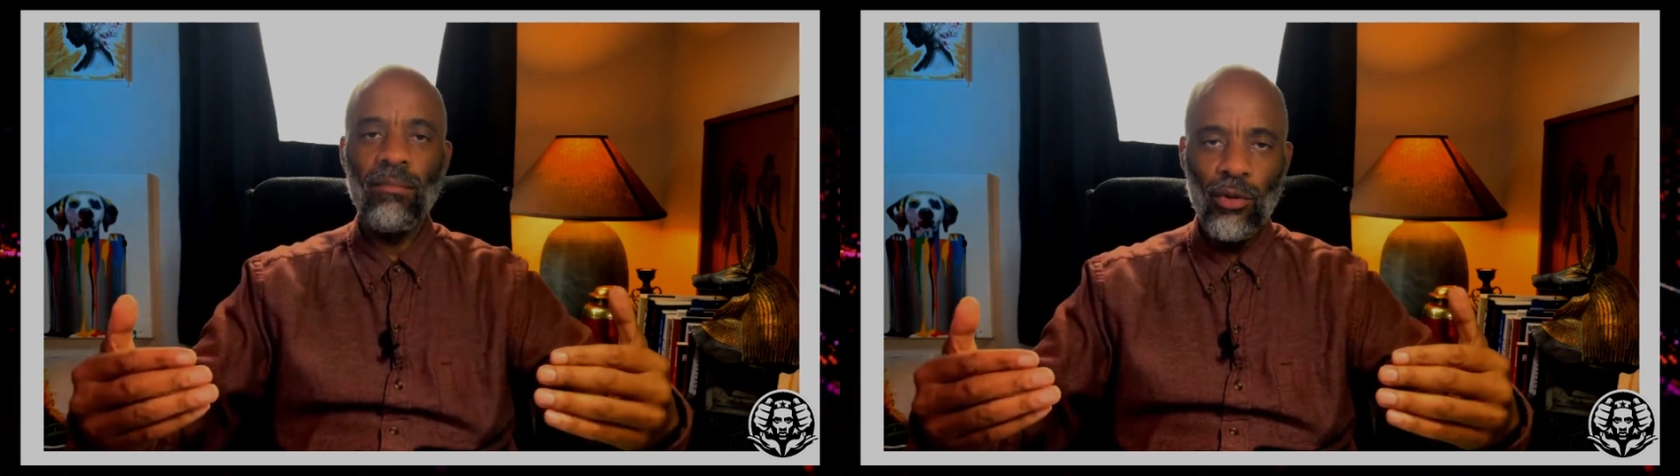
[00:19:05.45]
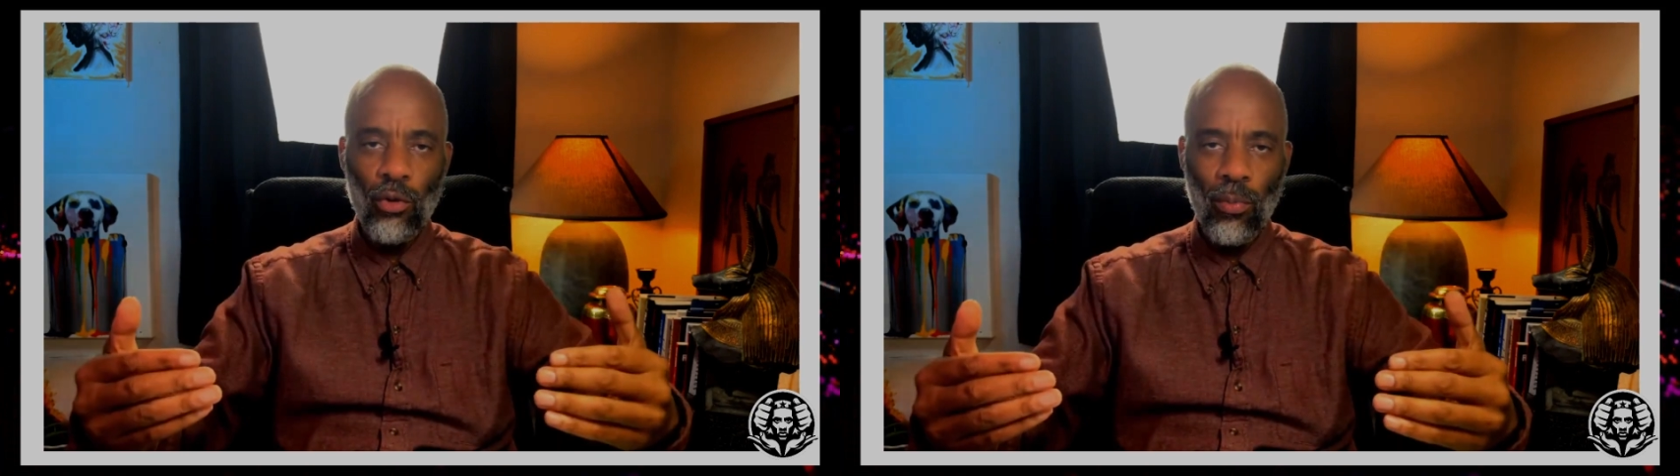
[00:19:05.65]

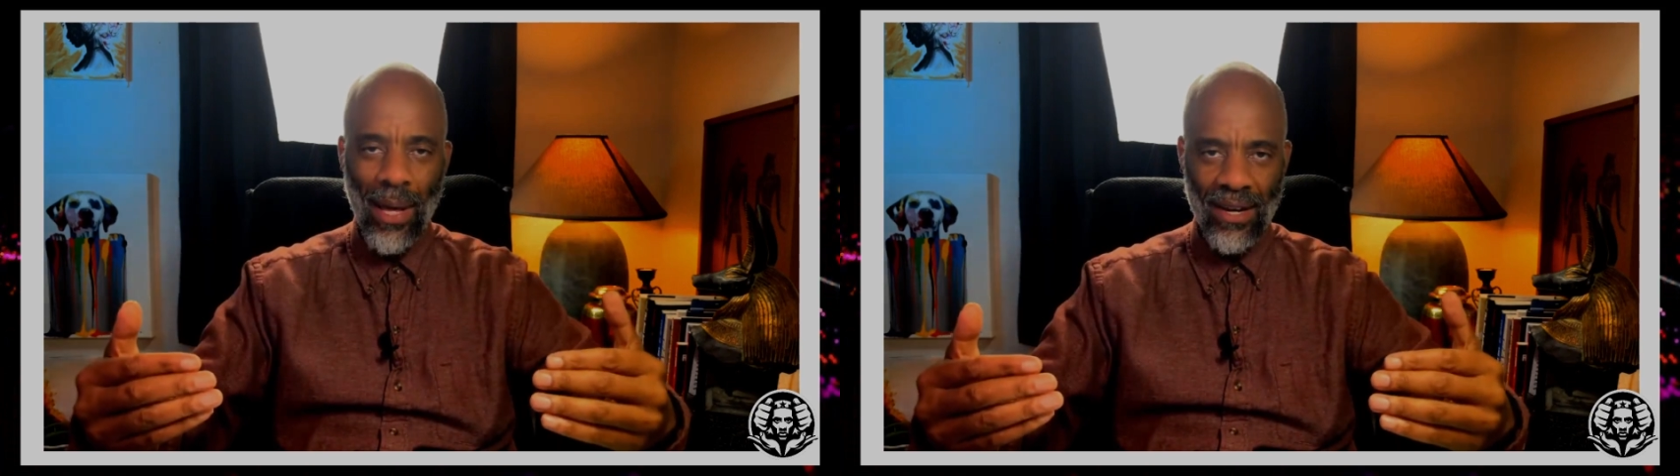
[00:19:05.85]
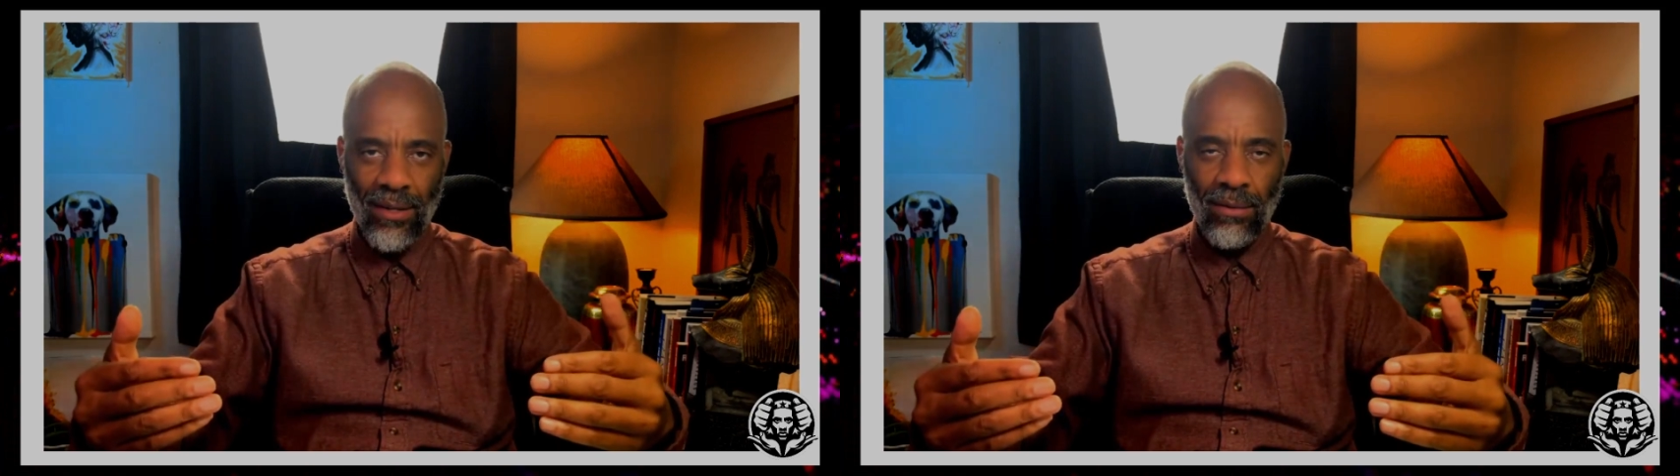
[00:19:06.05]
do
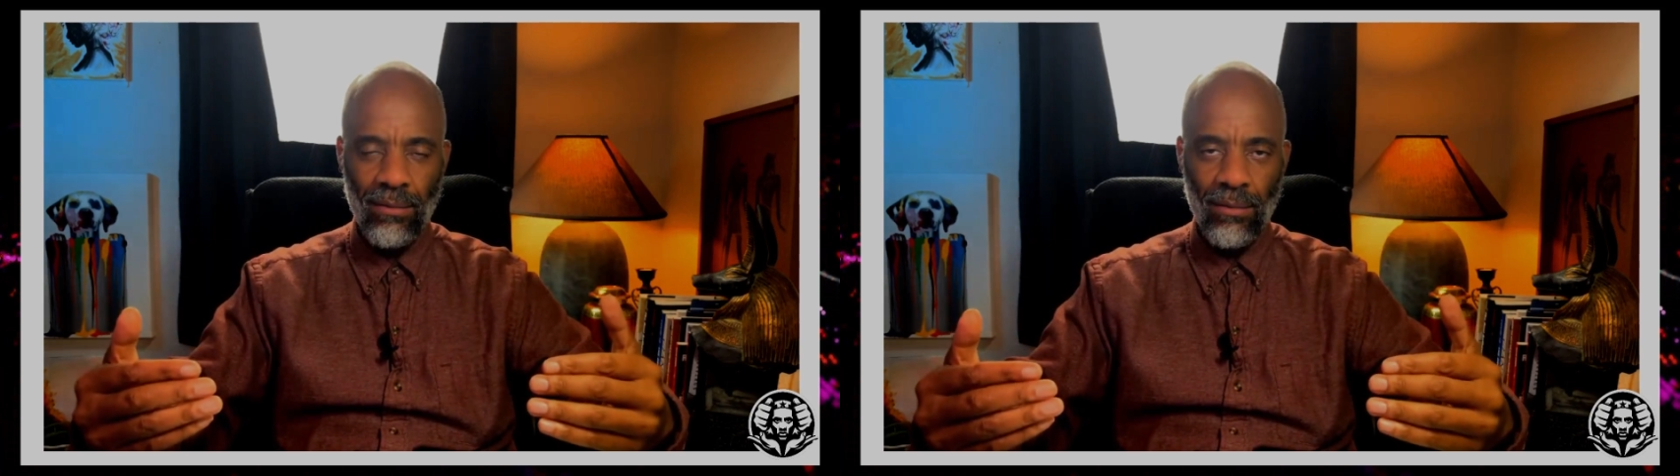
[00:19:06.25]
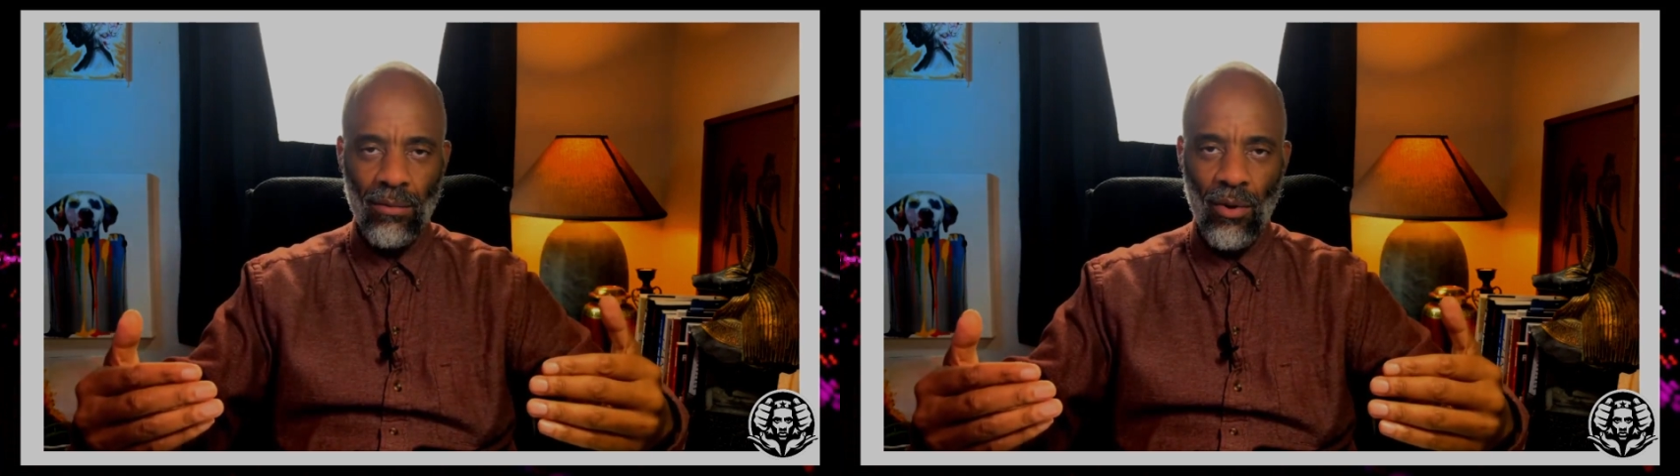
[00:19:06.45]
better,
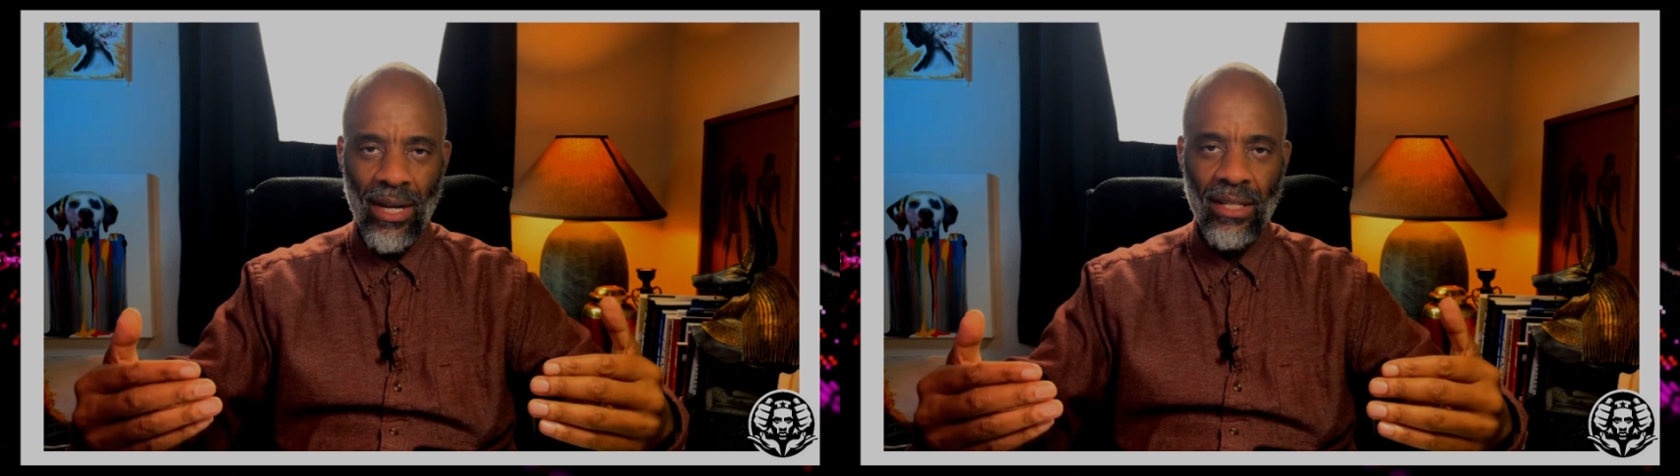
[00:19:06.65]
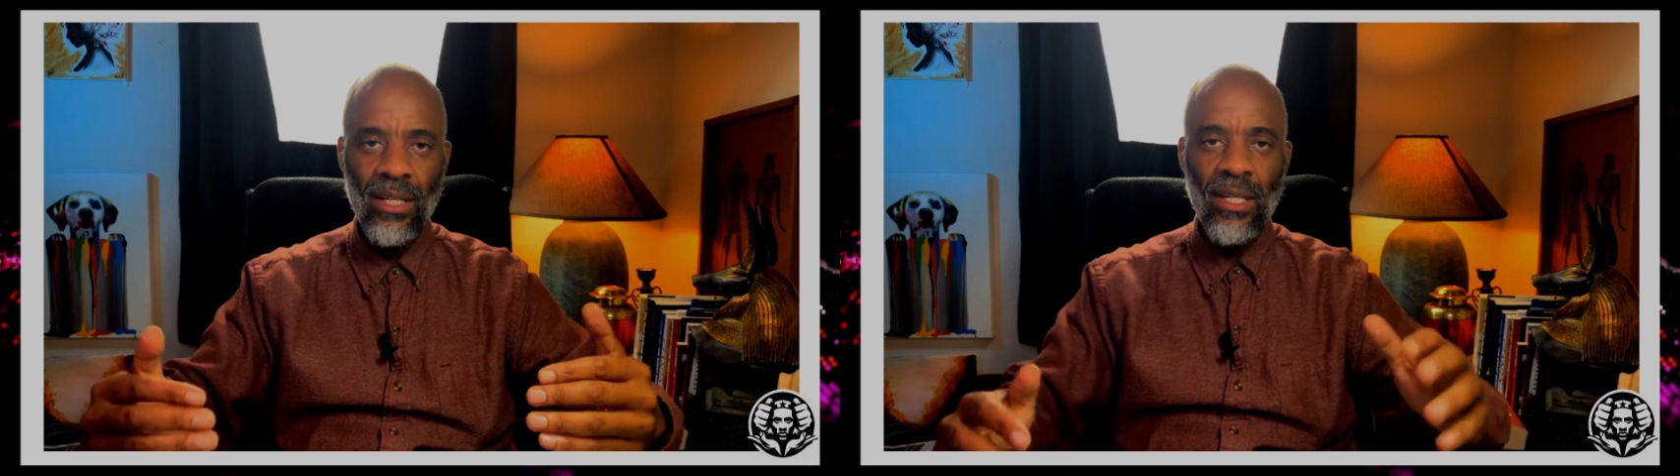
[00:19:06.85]

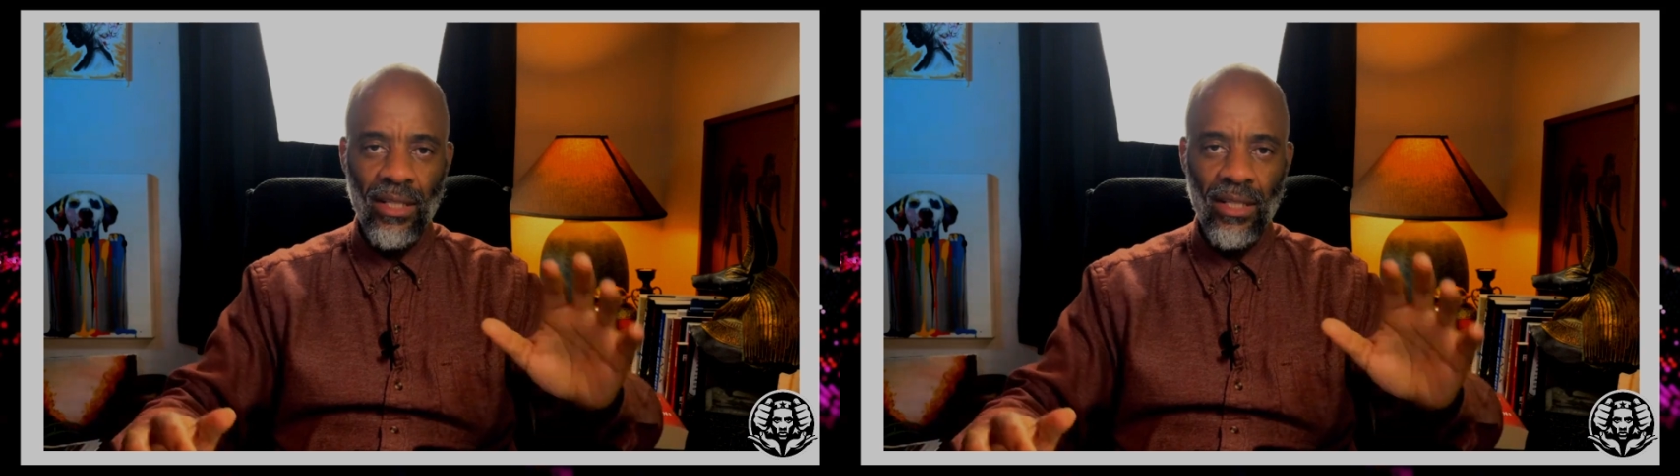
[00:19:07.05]
right?